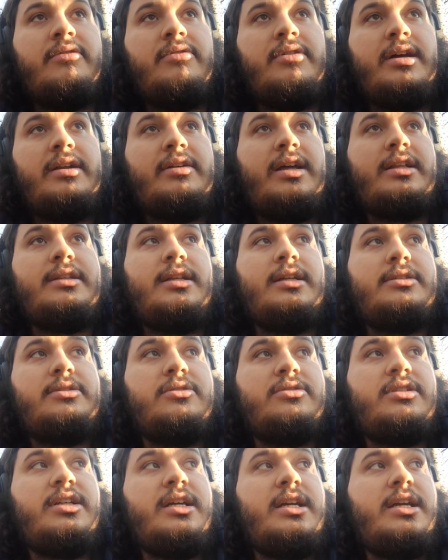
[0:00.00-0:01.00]
And to
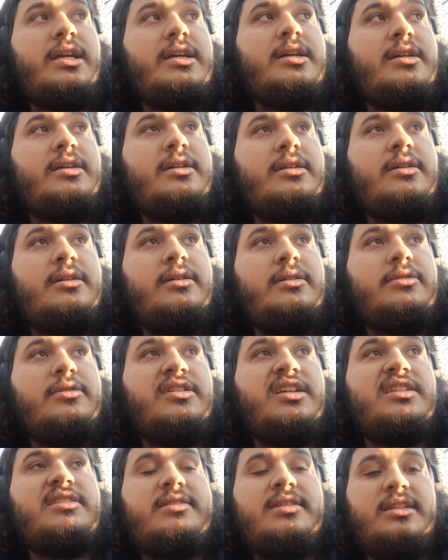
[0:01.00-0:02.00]
say, to
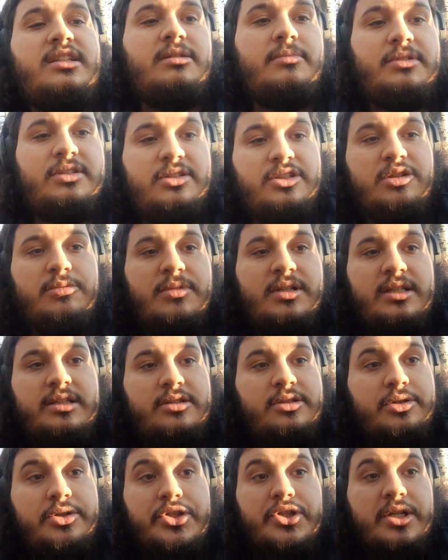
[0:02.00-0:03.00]
not see them as human
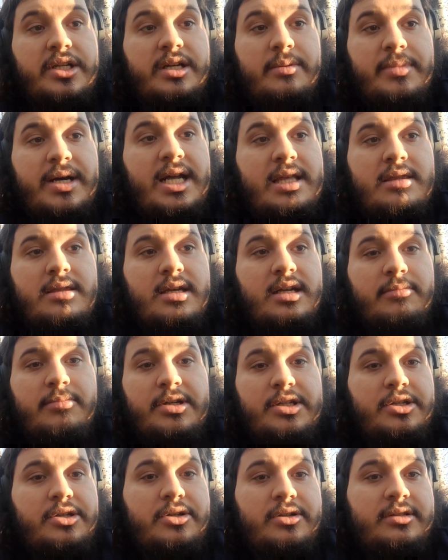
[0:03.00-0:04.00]
is usually a bad thing,
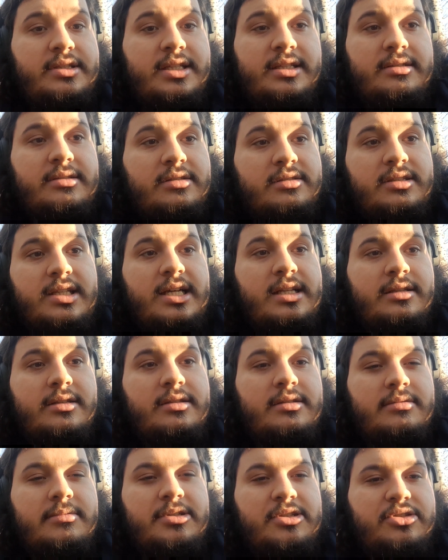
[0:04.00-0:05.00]
but you don't understand
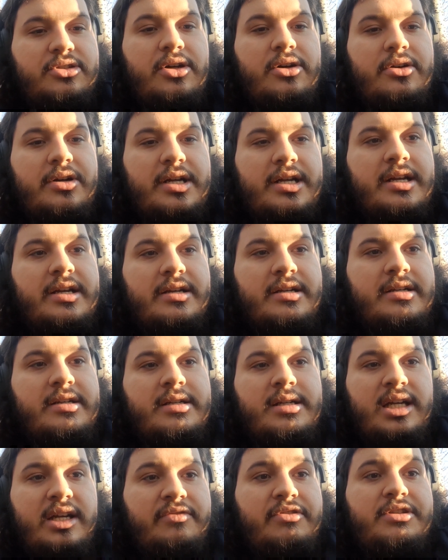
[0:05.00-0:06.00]
the story
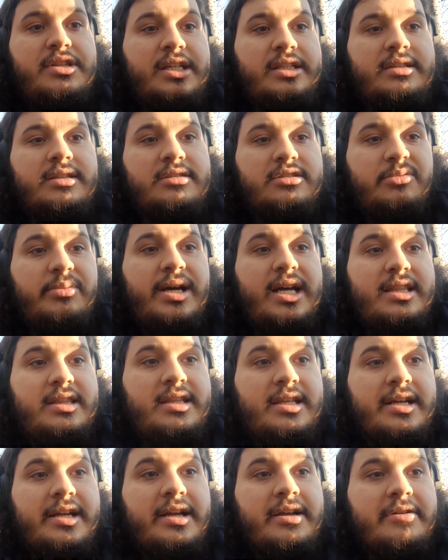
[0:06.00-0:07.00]
if you think that's a bad
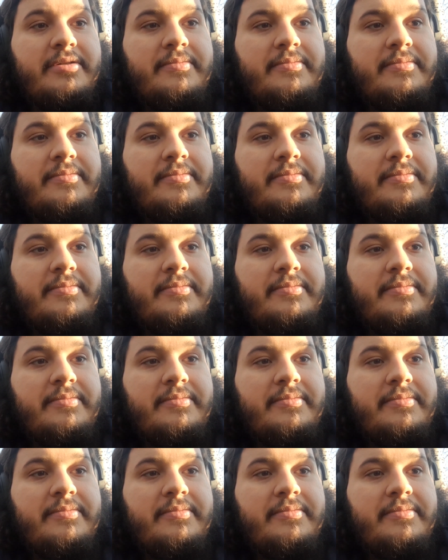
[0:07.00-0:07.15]
thing.